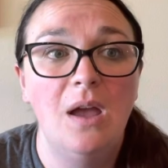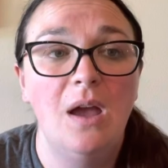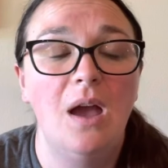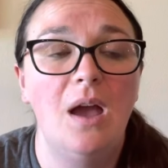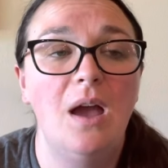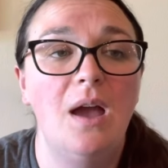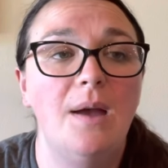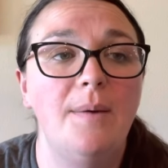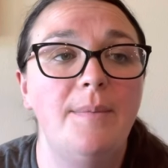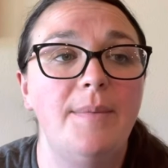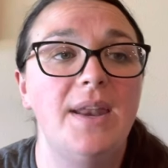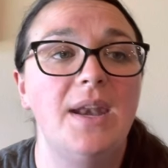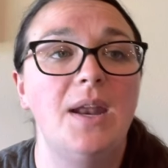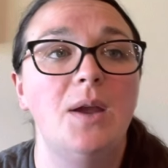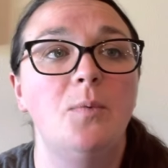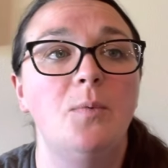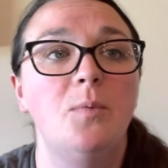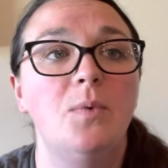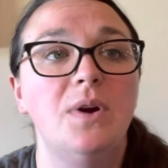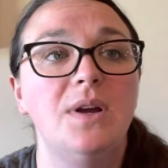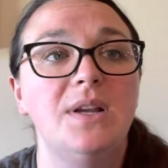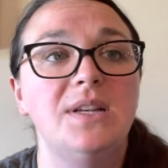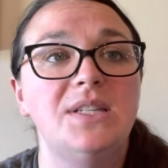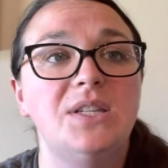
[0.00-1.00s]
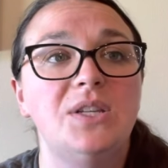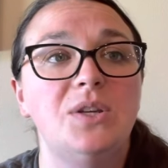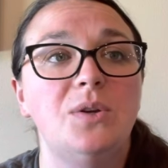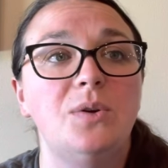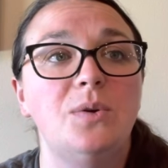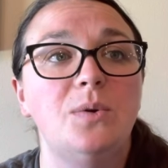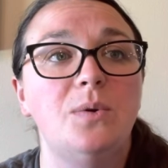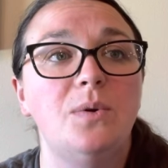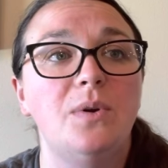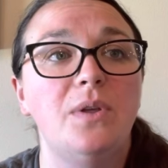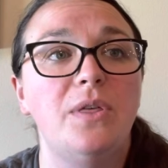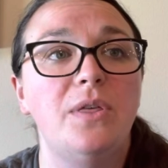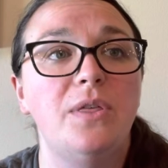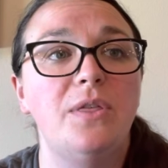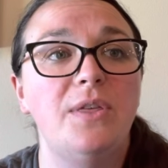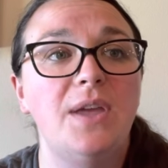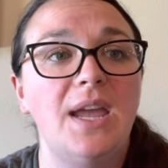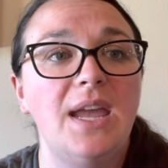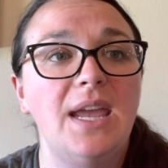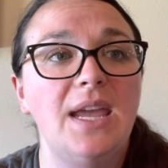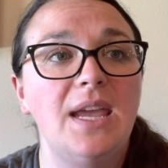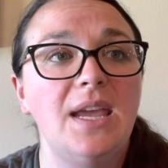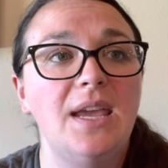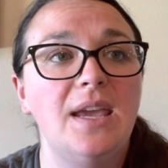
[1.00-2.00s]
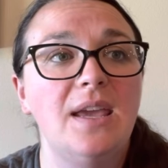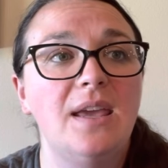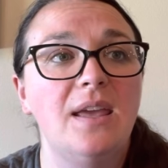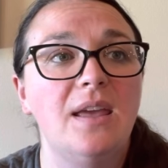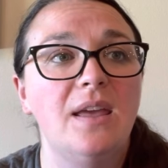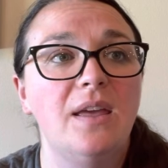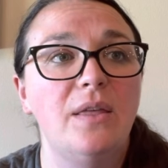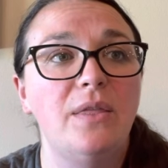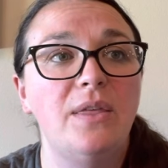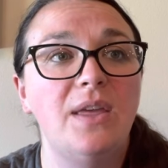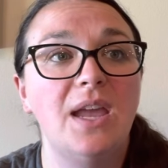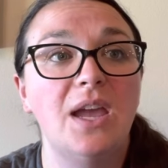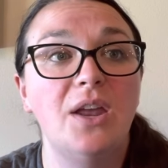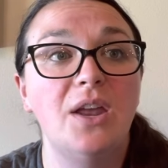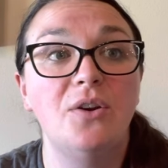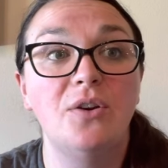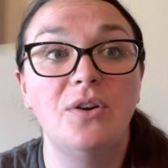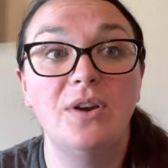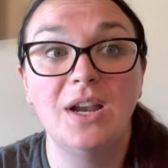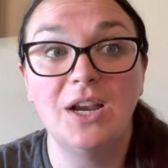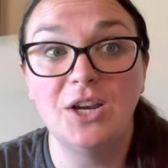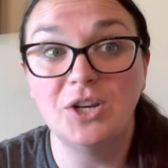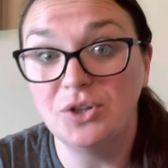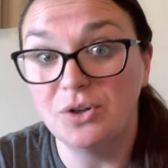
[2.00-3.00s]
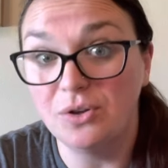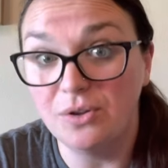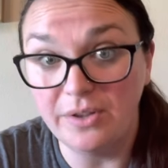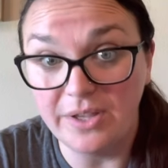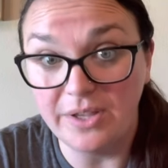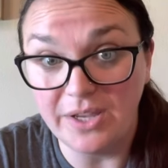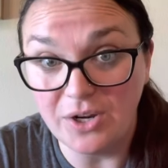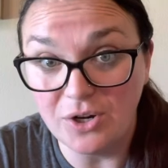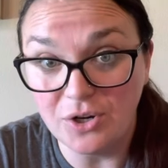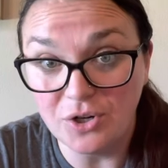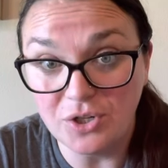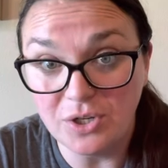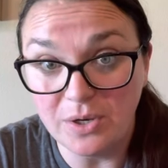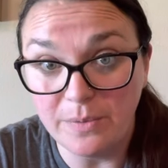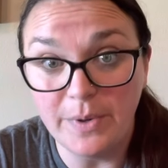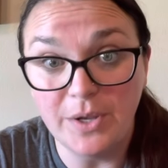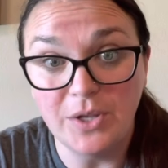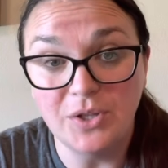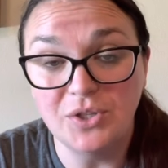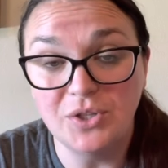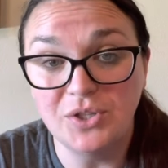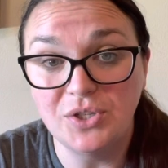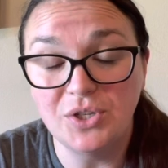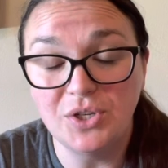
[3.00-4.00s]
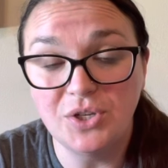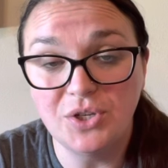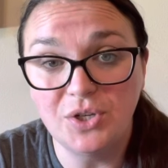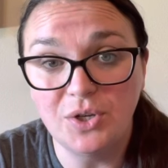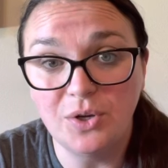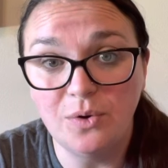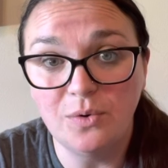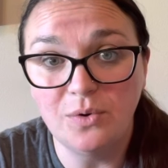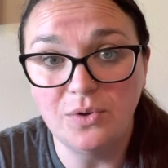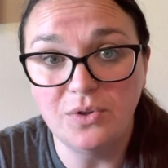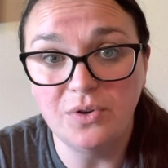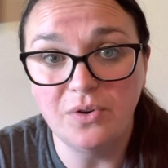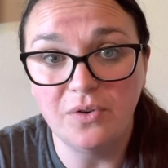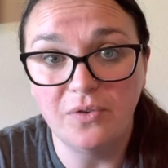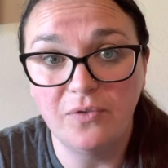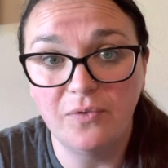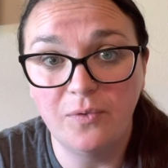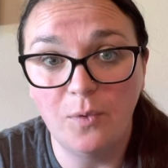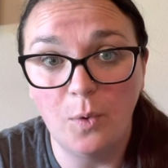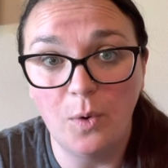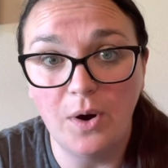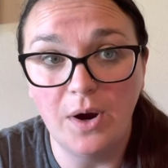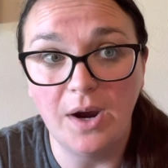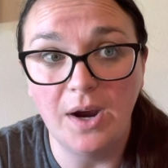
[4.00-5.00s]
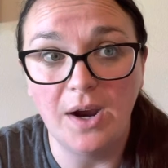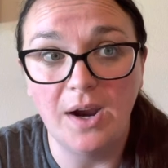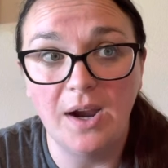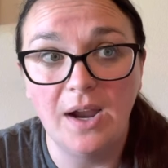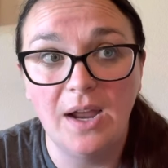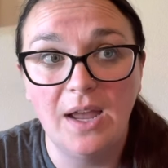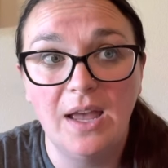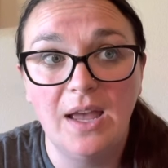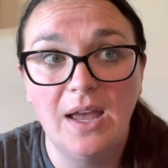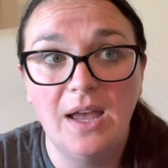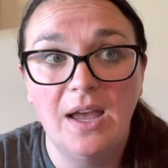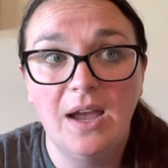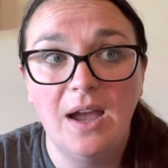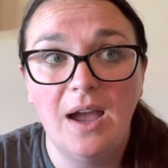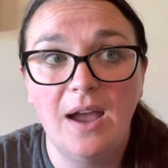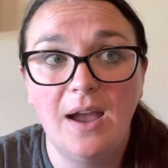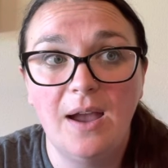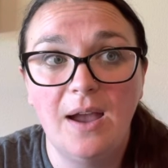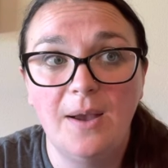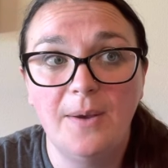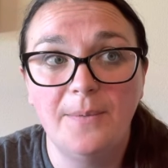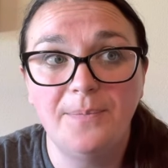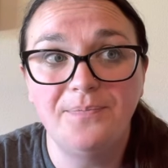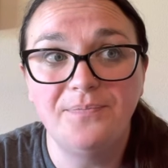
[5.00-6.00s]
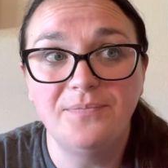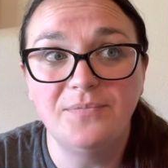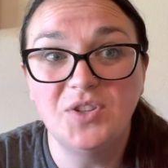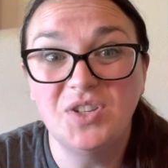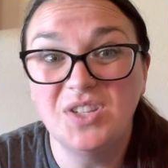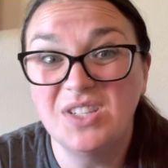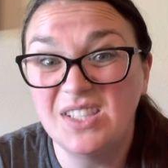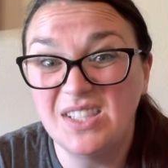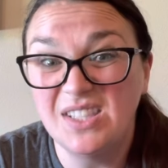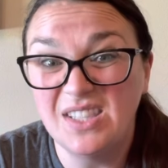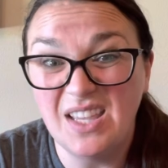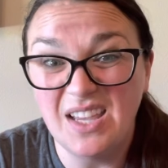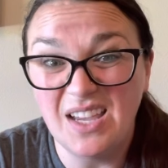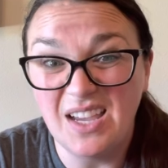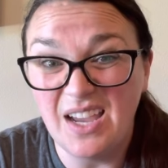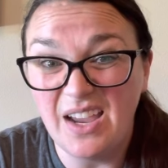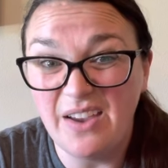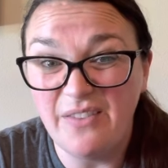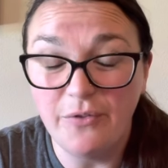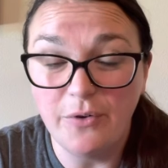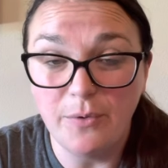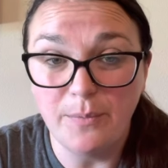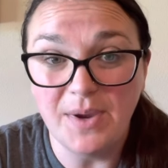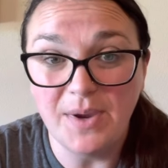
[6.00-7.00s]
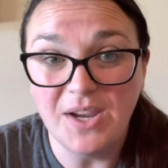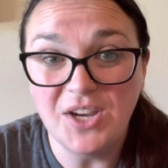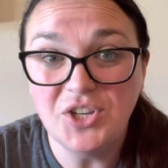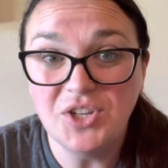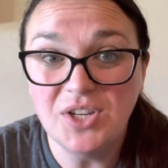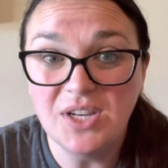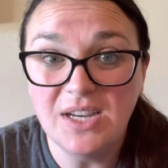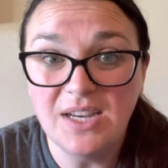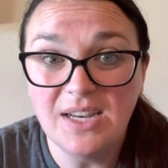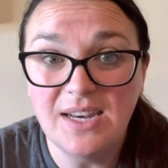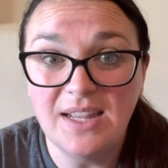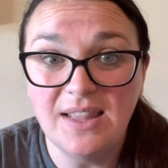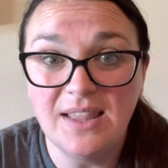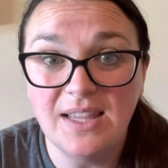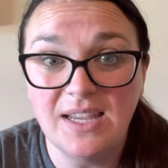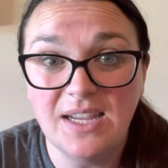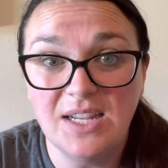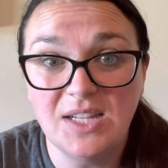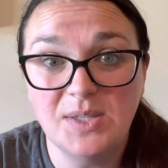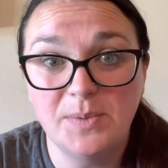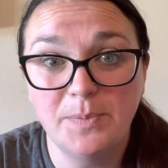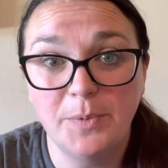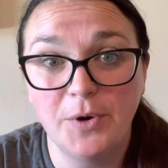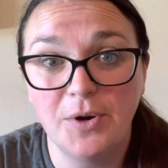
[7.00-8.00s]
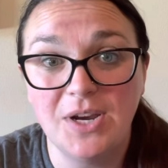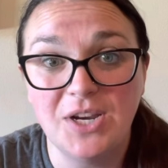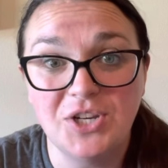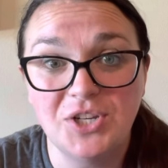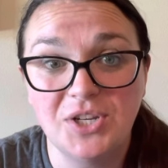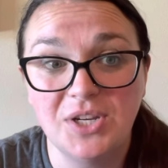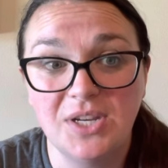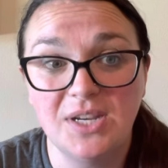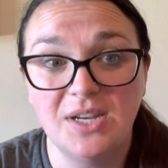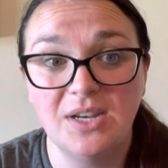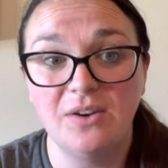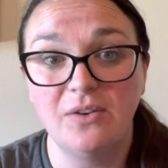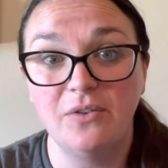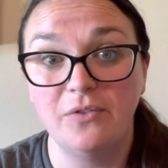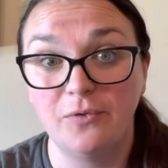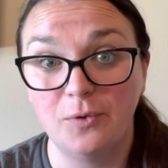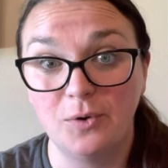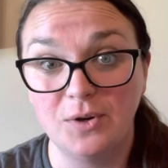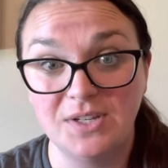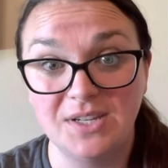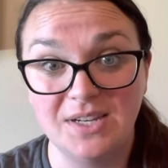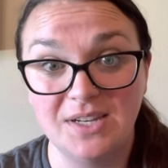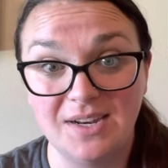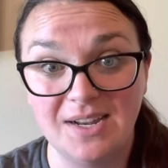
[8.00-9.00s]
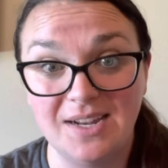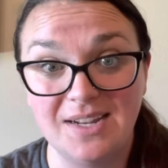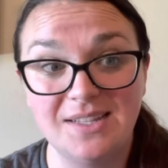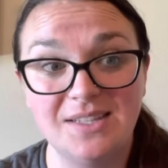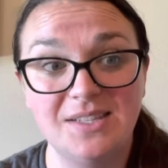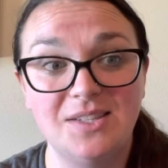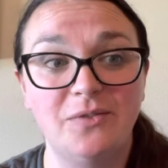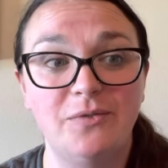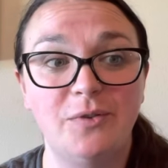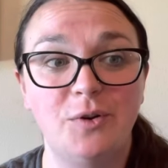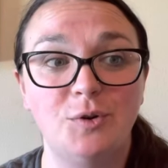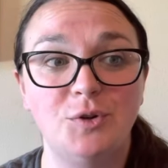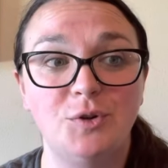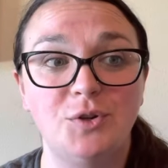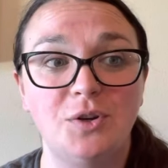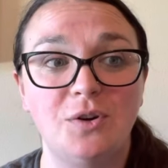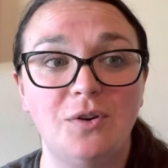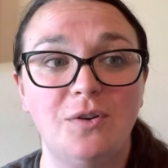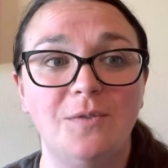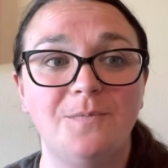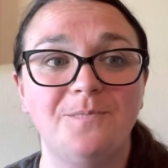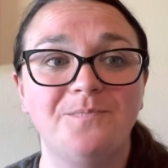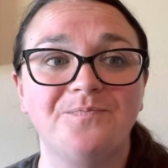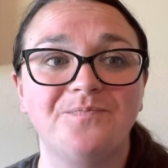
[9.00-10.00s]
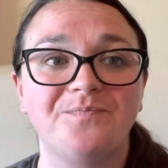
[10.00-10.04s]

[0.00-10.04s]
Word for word: Um, and I want to thank the International Leadership Institute for um, just the information and the inspiration for tonight's devotional.